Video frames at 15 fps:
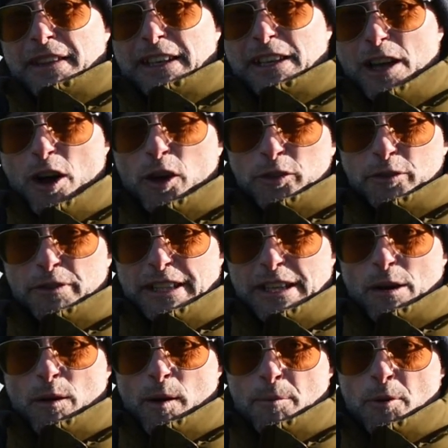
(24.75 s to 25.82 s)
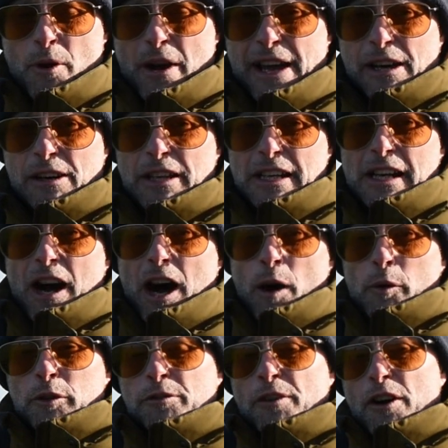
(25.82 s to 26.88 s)
the last video I put out,
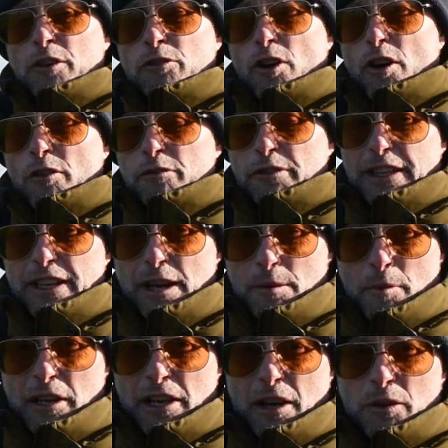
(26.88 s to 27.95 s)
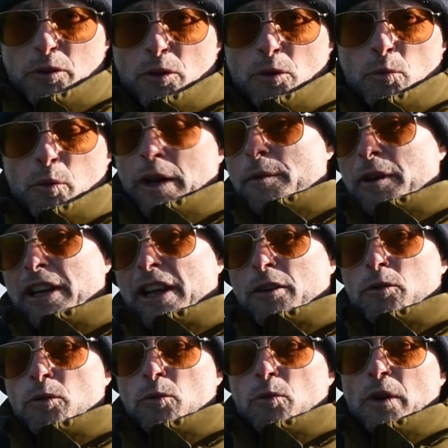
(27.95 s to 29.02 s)
I was photographing at one of my
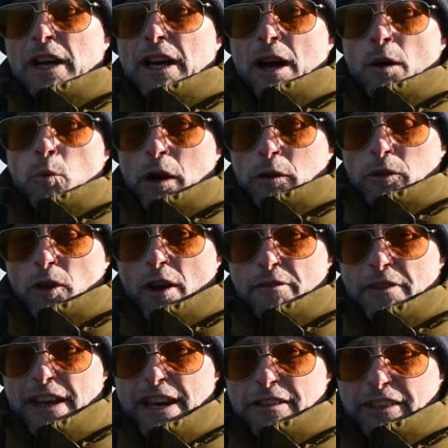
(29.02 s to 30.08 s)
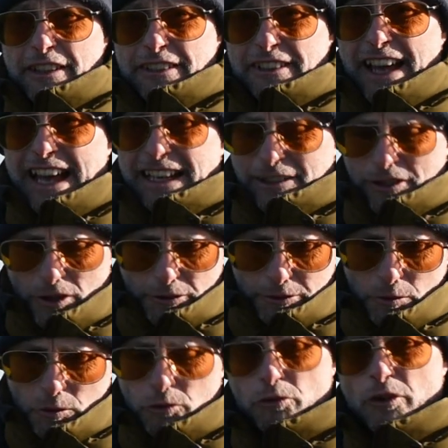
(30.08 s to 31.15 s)
local wildlife areas, and I
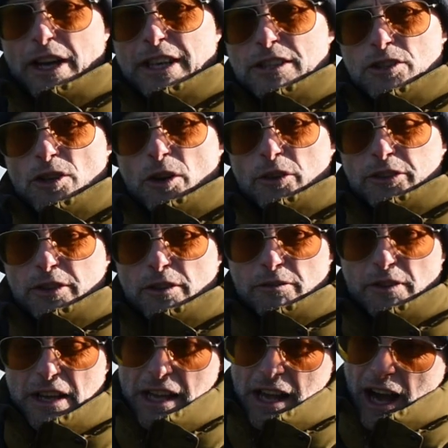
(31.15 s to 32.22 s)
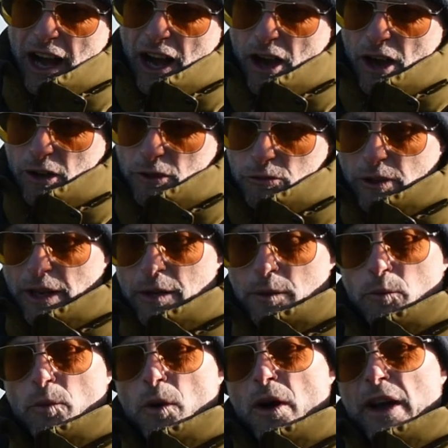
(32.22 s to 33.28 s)
got some great shots of
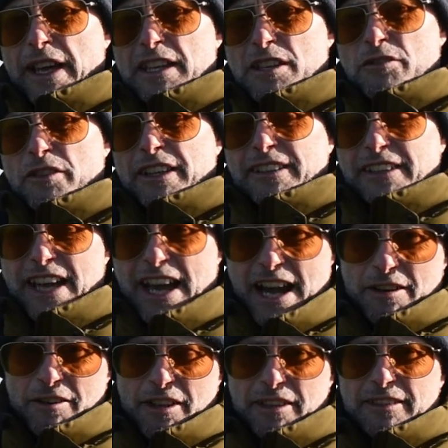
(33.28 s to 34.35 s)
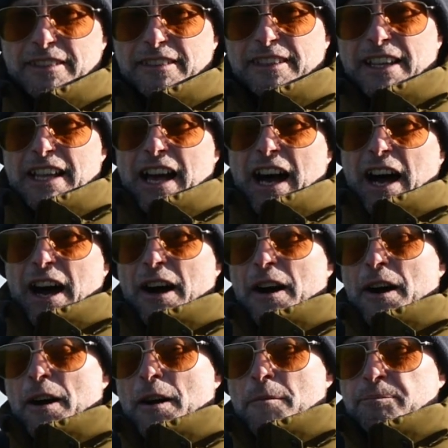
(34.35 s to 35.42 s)
great white egrets, herons,
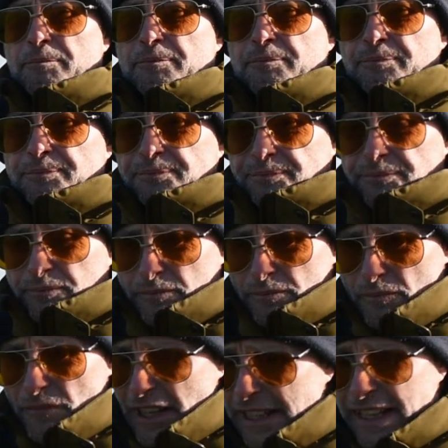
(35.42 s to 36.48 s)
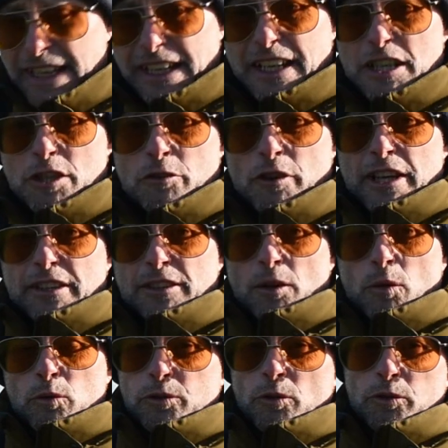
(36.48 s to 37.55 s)
little
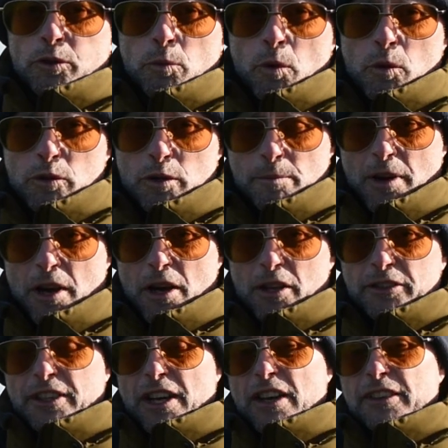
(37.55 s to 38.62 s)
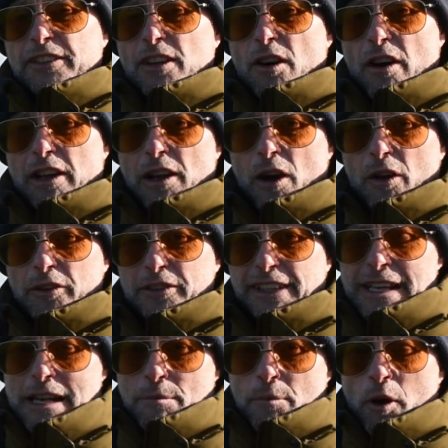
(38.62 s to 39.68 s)
egrets, all sorts of water birds,
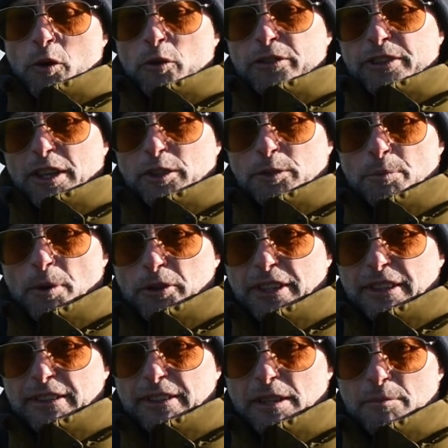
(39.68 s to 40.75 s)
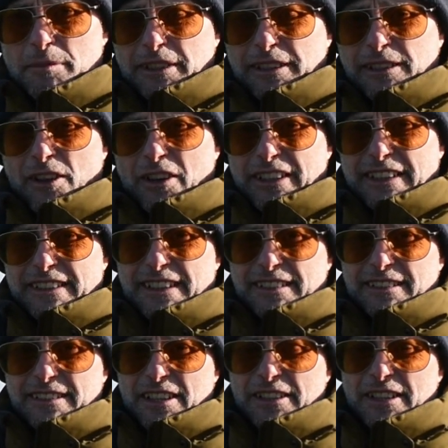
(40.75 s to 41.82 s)
skylarks. But I also spotted some slightly
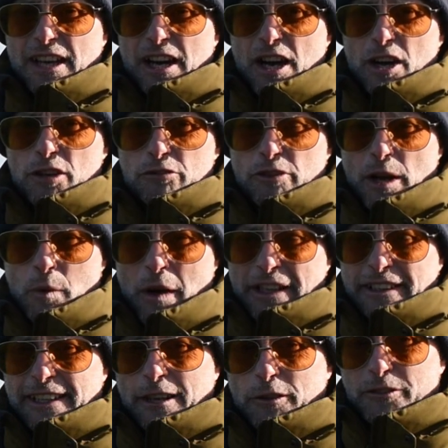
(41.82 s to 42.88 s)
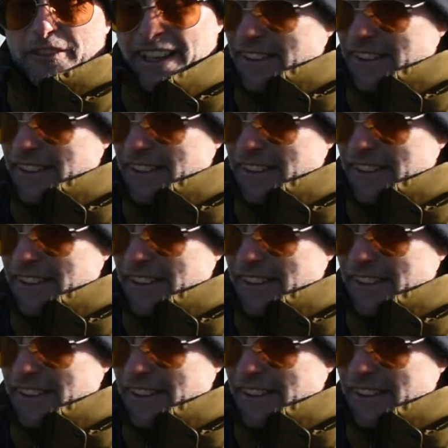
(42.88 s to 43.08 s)
distant grey wagtails.